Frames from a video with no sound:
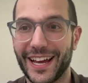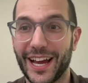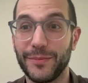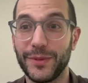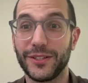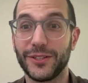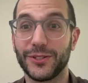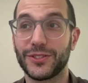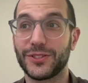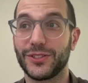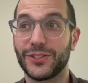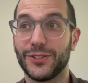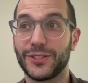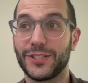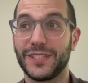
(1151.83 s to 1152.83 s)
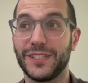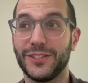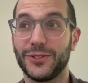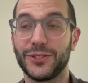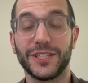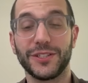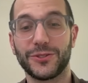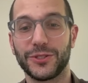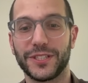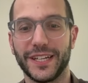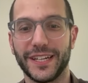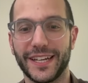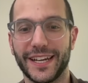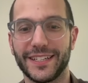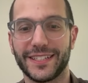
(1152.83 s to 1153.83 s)
I mean, there's
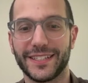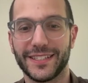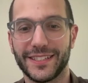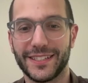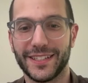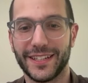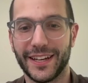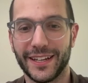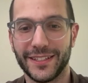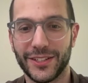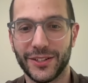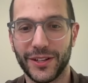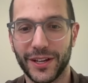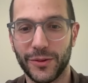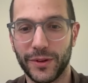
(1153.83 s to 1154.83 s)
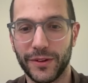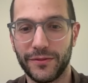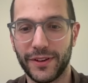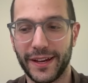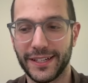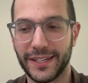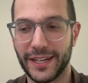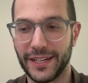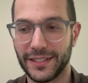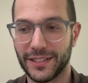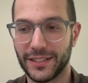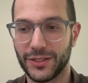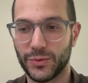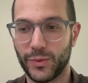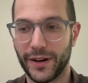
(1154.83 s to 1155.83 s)
interesting cases, and so like we've had
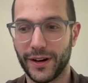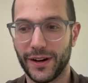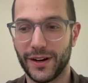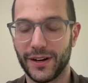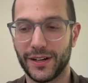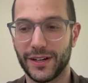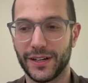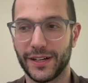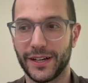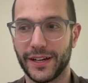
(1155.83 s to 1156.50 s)
cases where